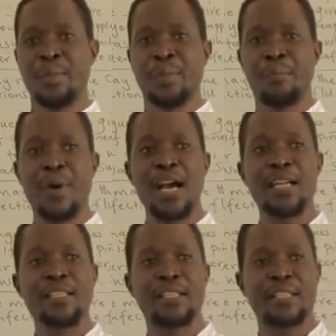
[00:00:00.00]

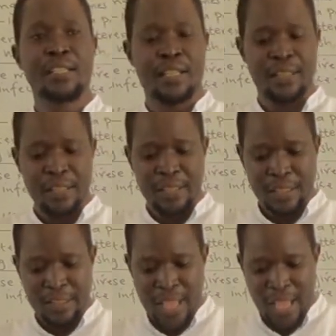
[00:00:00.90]
But
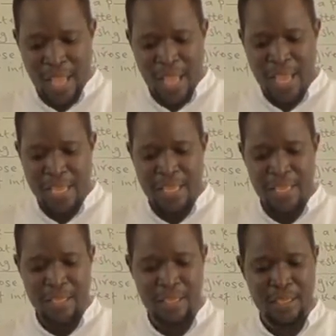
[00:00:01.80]
the
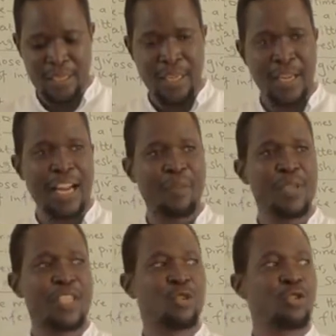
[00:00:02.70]
eye can be
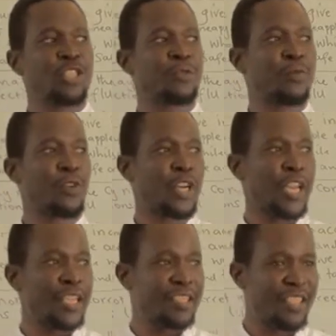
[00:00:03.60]
used for
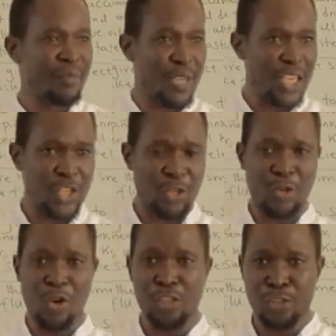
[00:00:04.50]

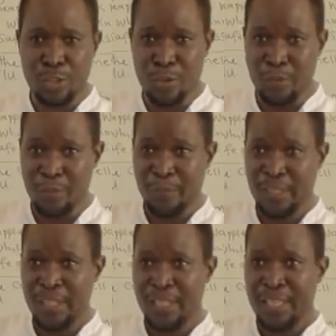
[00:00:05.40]
estimation also.
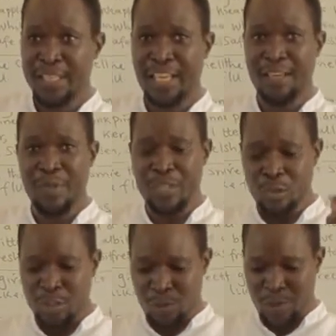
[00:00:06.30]
It can be
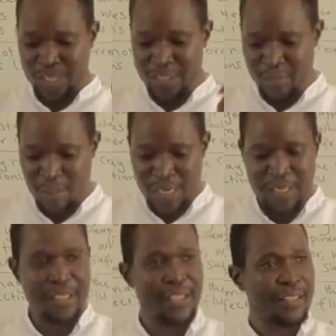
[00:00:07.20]
used to estimate
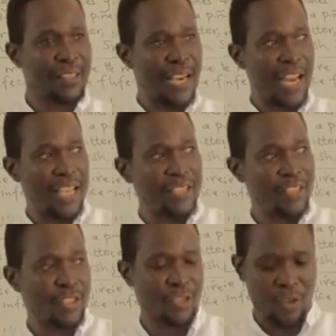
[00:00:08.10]
the
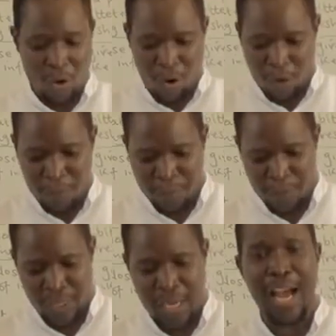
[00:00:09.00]
length of
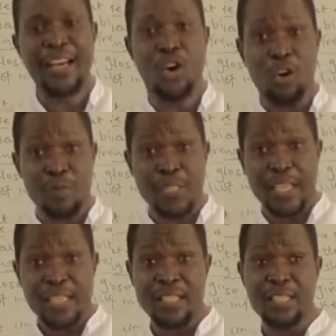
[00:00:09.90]
an
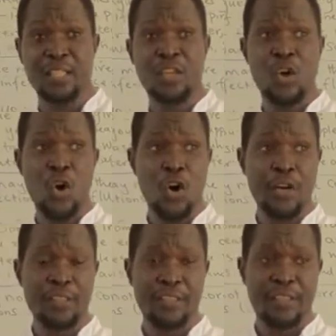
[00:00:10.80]
object
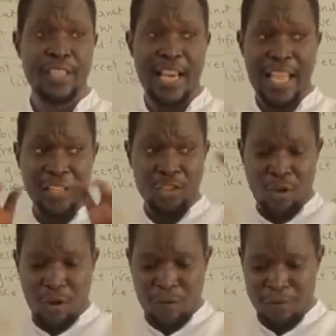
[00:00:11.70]
or the length
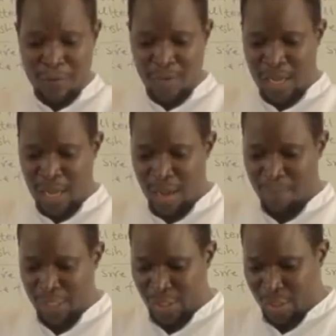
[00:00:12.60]
of a
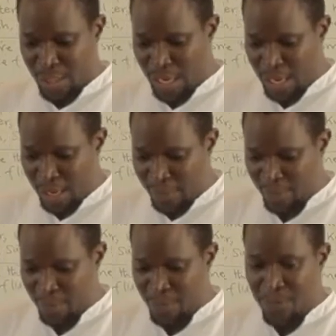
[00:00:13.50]
particular
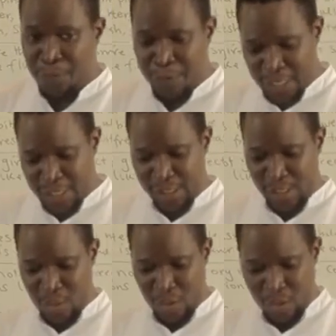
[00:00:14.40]
field
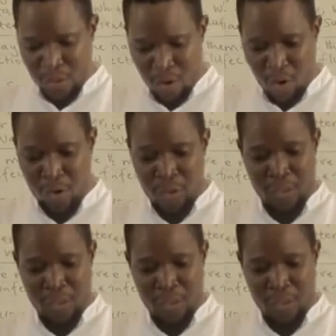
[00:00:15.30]
or